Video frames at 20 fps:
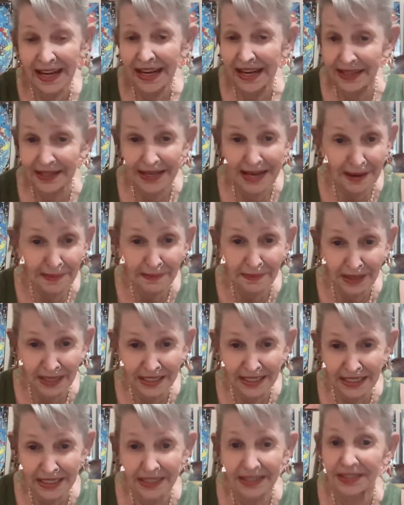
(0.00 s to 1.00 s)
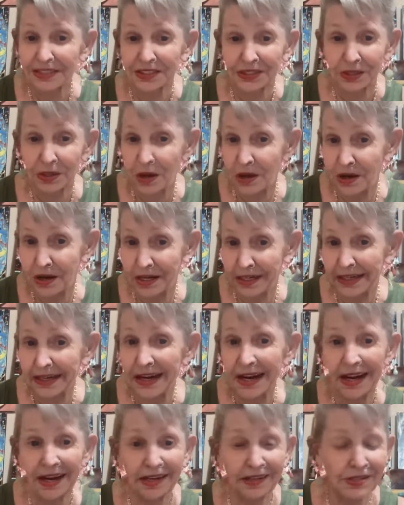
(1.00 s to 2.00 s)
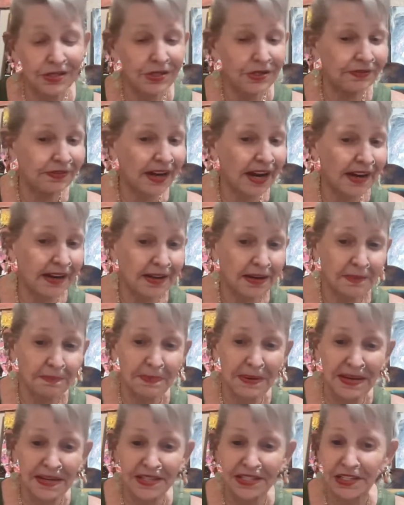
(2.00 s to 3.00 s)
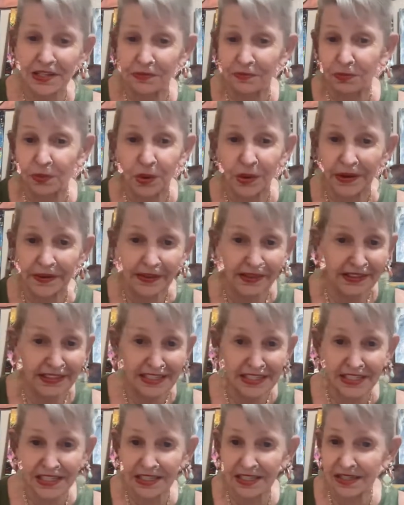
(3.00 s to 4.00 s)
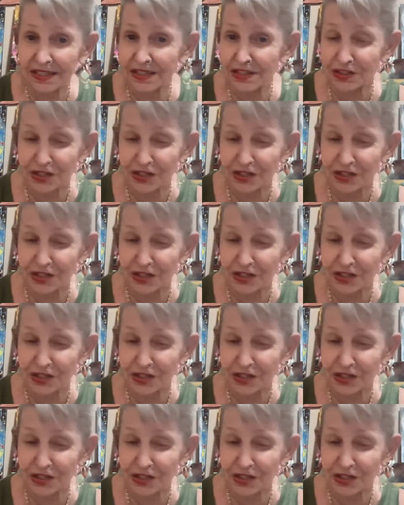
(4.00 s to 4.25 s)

And that money is gone, and you got a piece of worthless